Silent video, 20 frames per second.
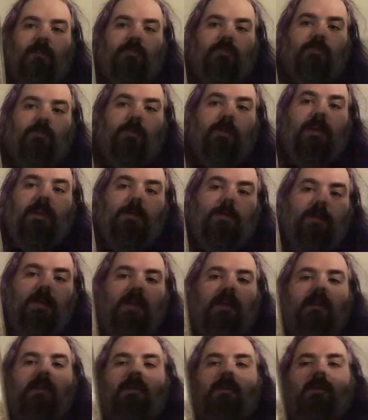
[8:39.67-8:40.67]
intrigue
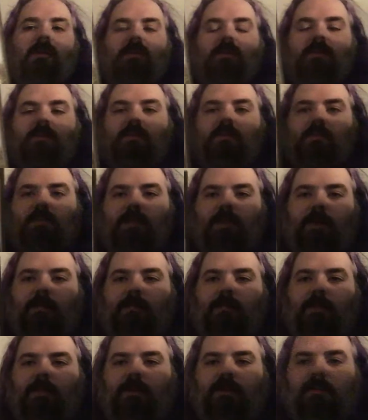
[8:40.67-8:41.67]
me. This is a
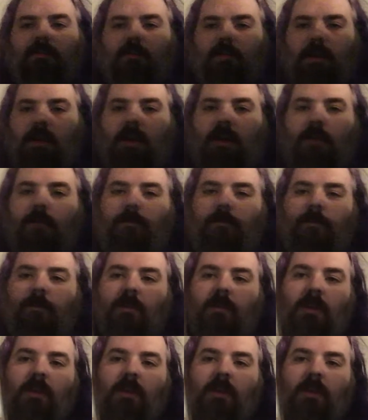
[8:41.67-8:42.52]
game that...